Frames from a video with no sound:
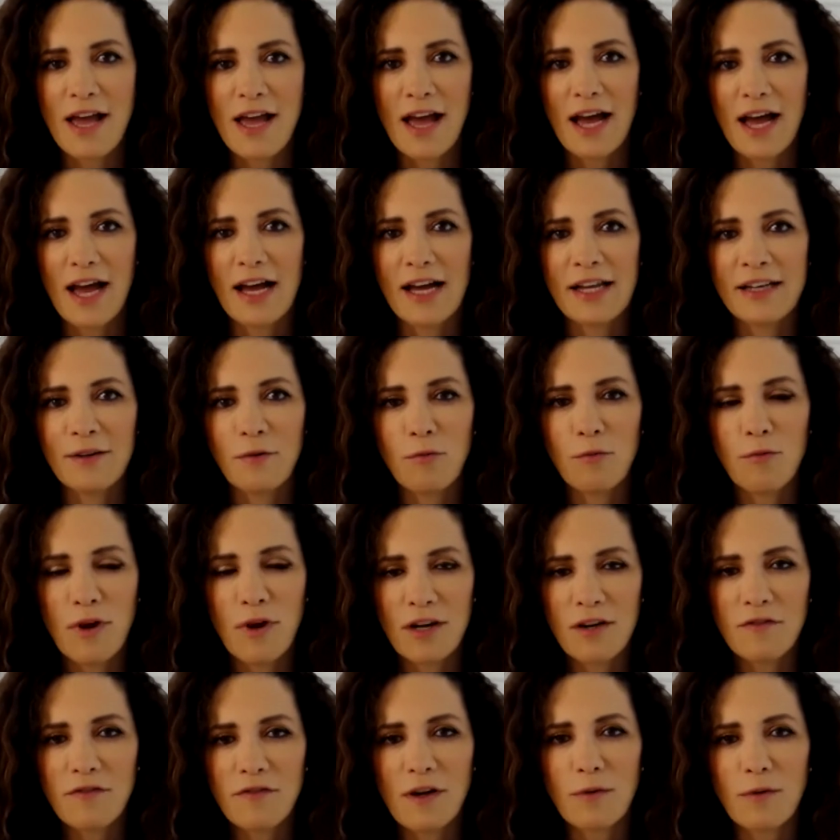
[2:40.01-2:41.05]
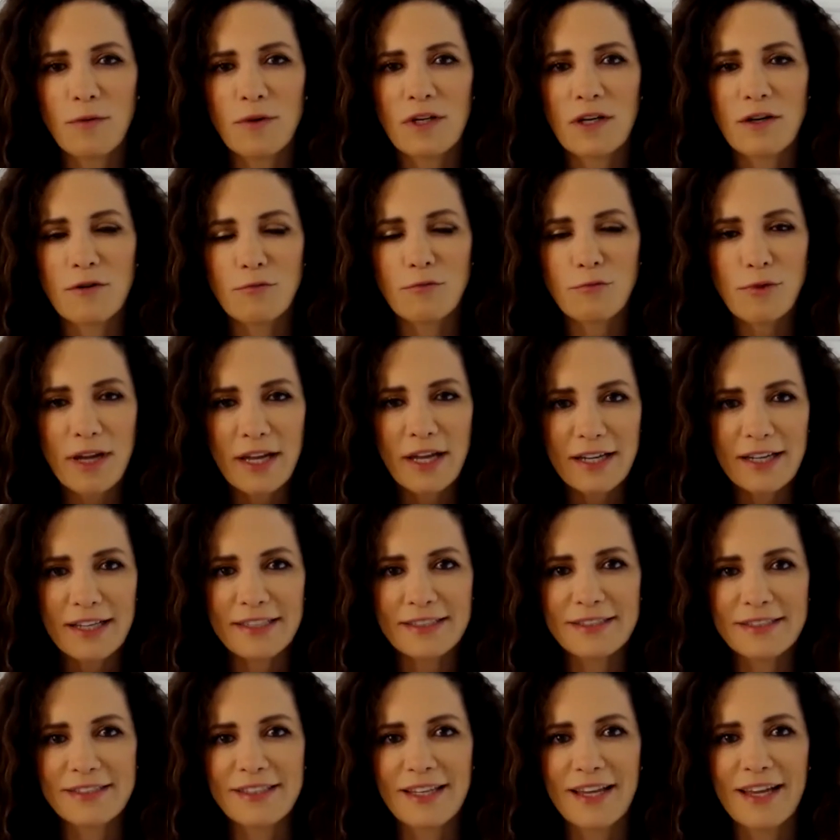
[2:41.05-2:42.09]
And one of our
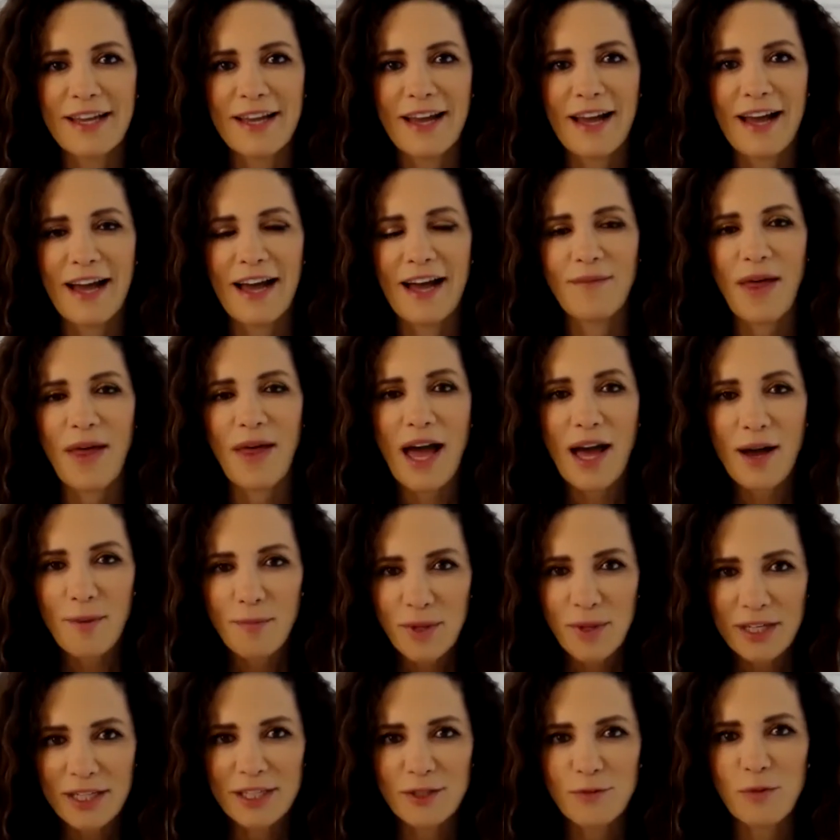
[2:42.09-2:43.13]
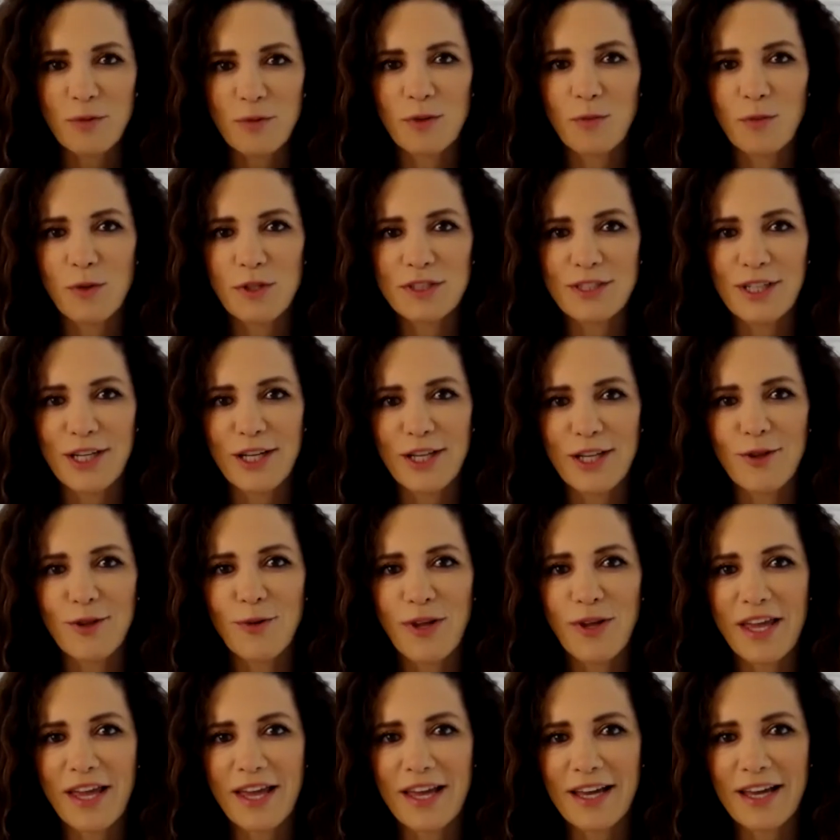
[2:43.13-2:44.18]
greatest happiness when we started
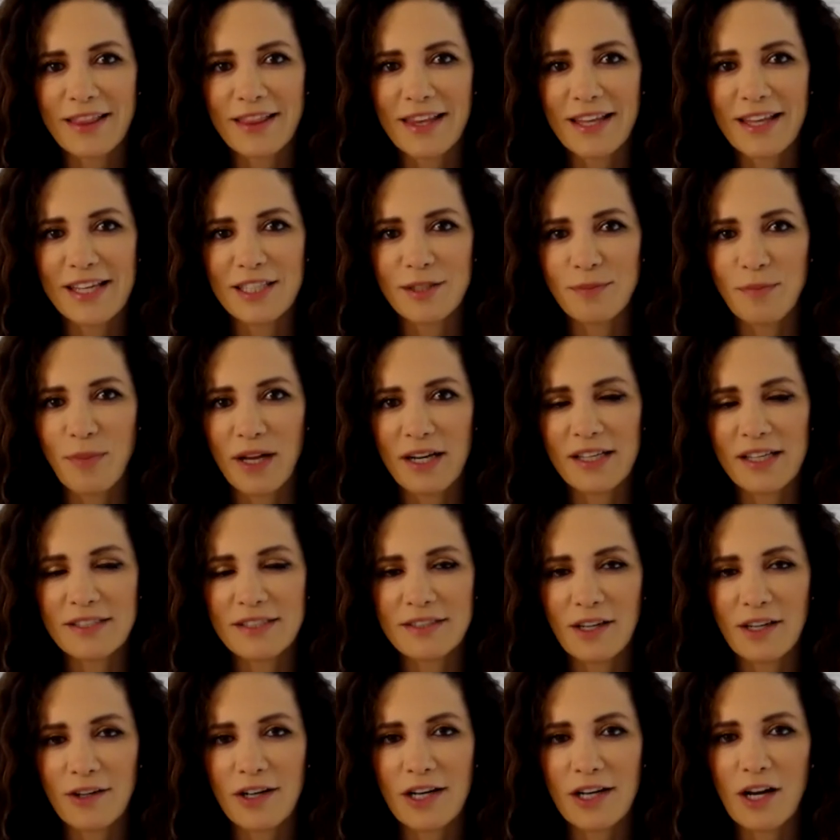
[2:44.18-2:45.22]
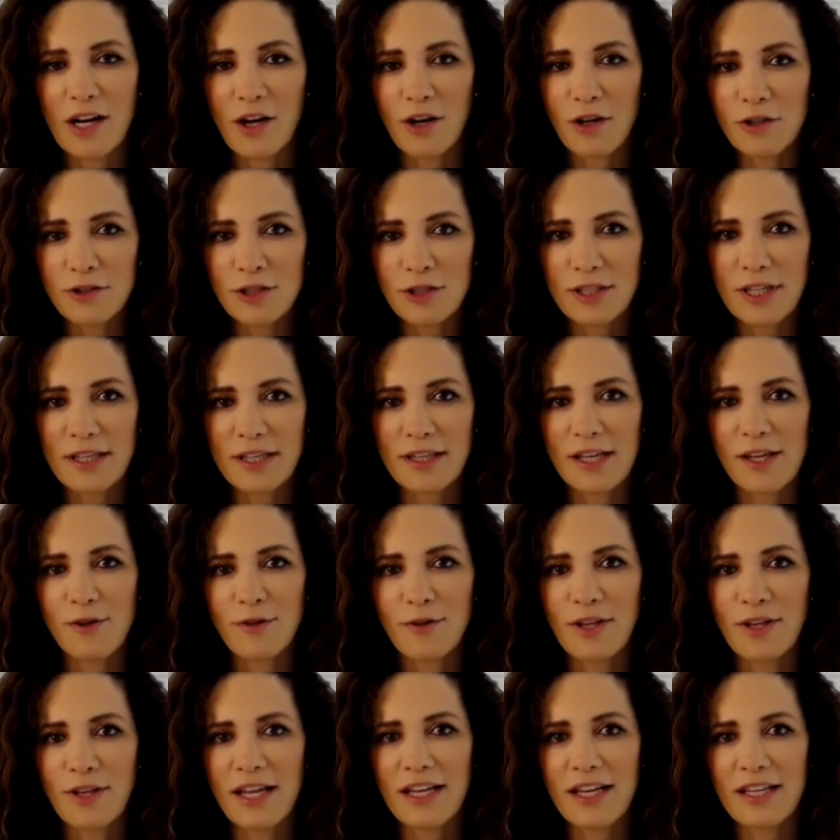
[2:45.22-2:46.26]
looking at the Hispanic Star and launched it at the
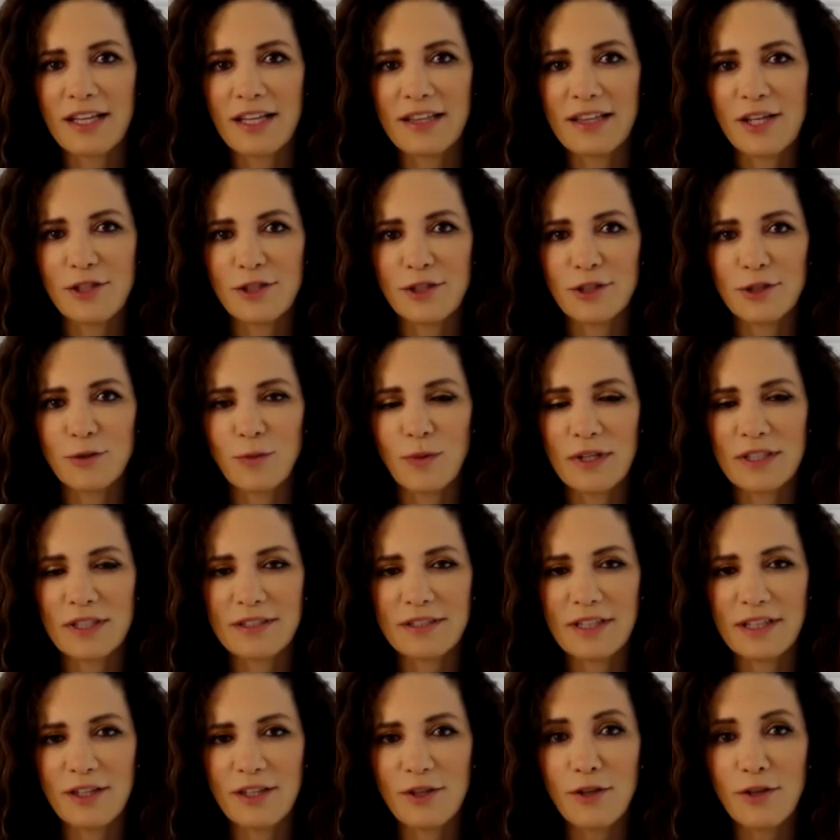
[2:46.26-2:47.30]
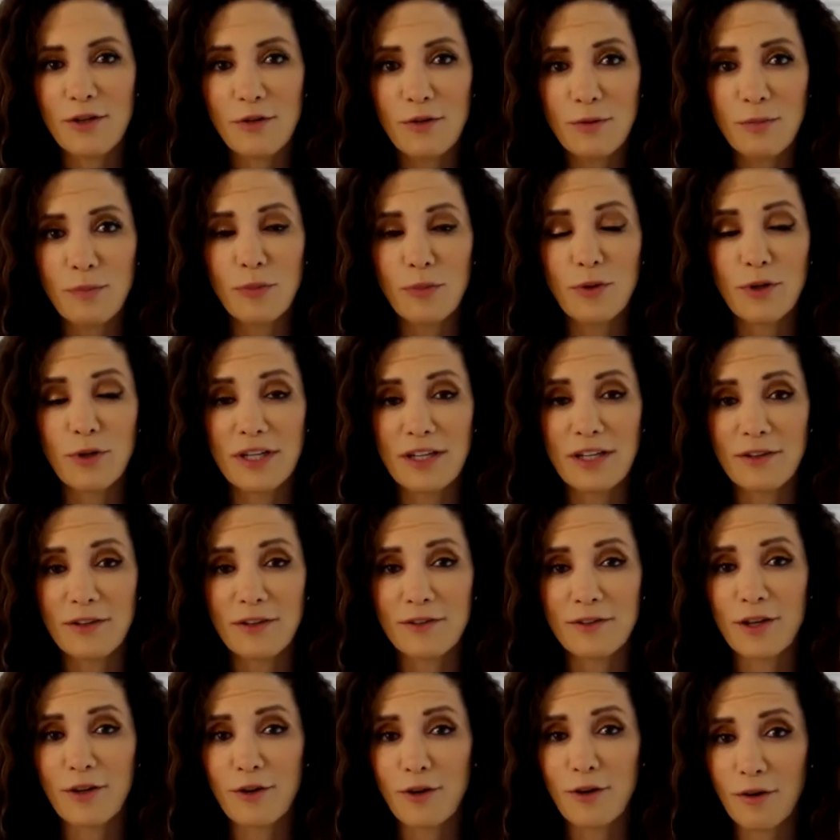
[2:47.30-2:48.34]
United Nations was that you put it on
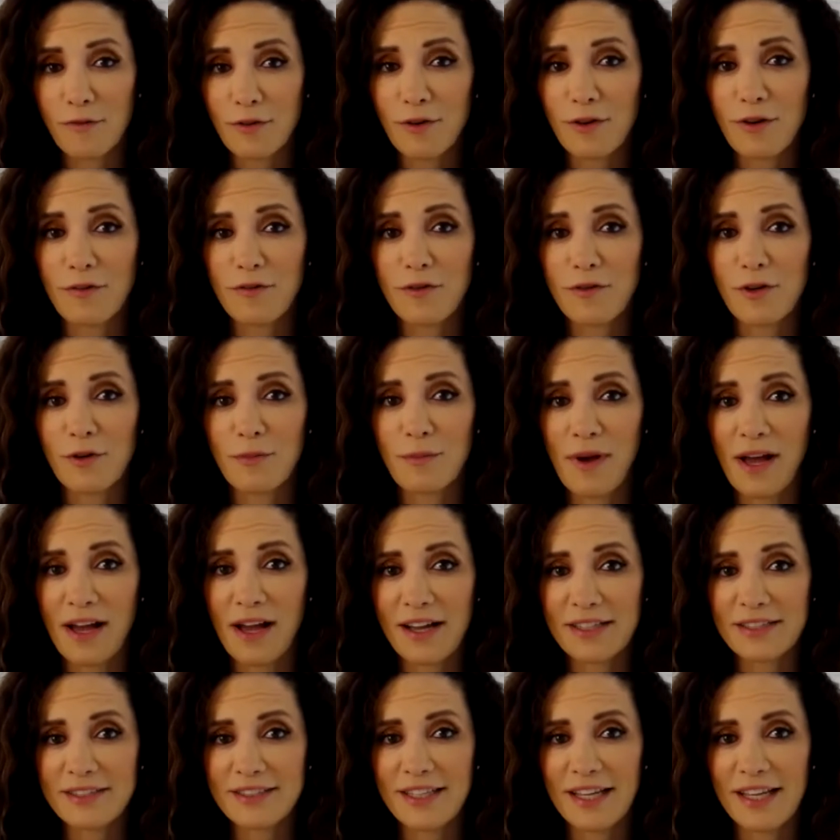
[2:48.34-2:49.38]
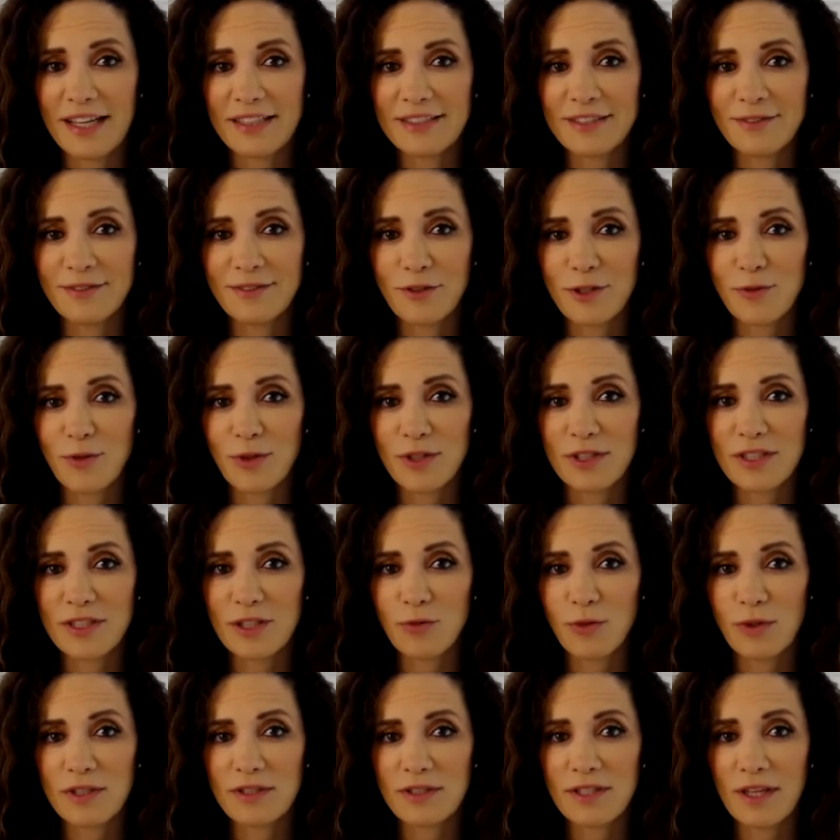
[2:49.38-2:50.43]
the cover of your magazines for
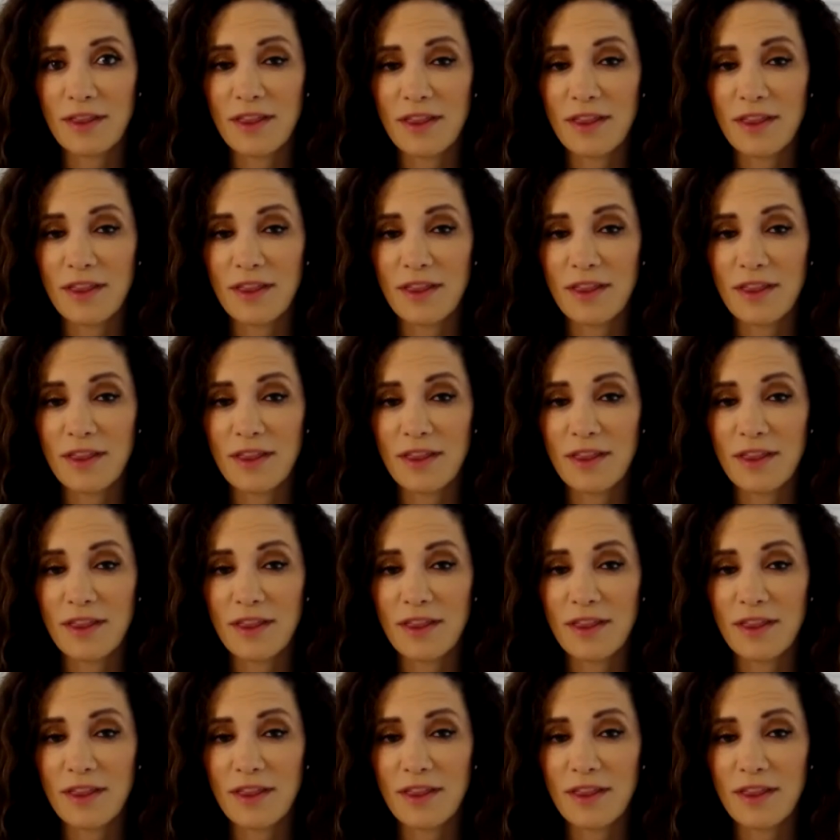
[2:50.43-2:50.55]
2020.